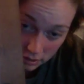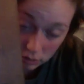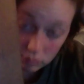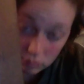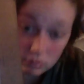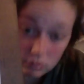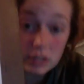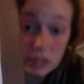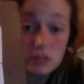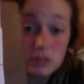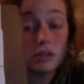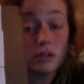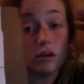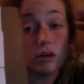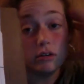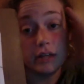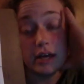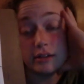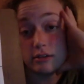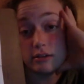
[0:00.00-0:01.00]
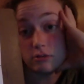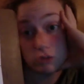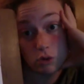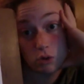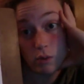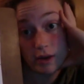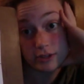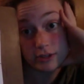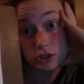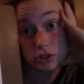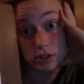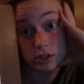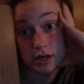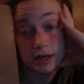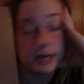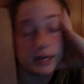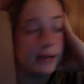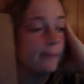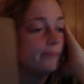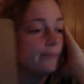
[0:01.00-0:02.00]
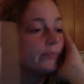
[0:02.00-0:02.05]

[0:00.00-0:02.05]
You need to know that. There's a question on it.